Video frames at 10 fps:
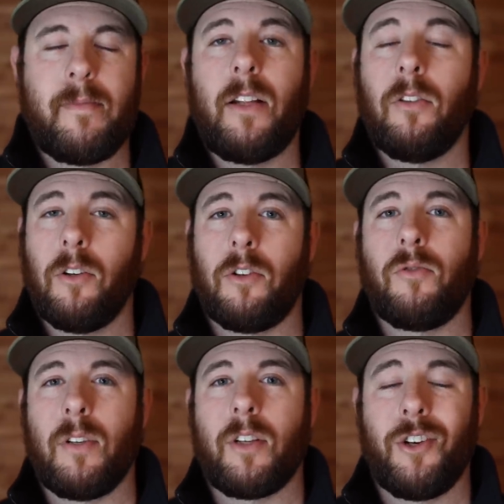It
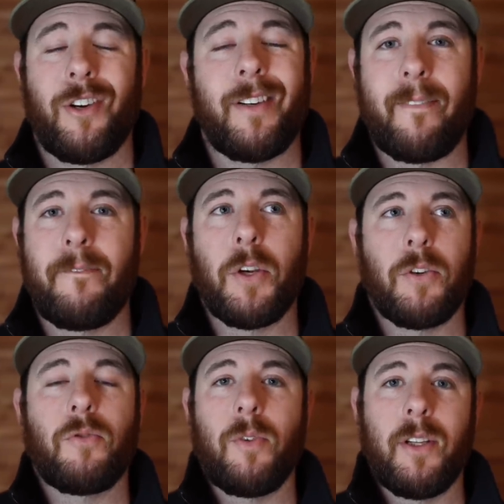looks really good and it
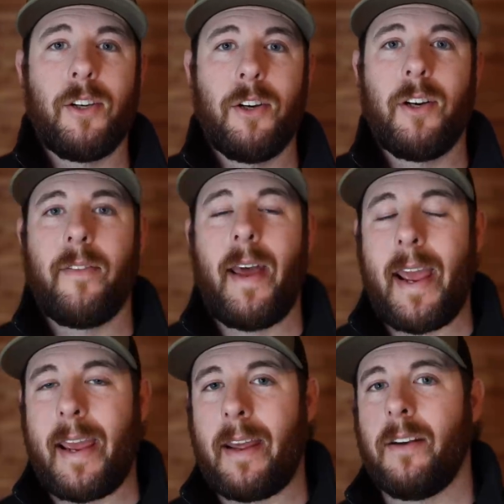feels really good in the
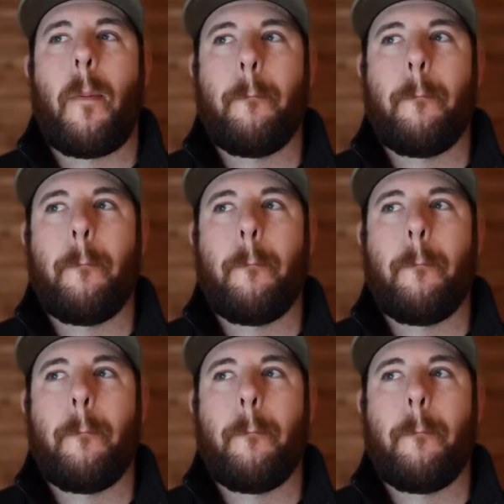hand.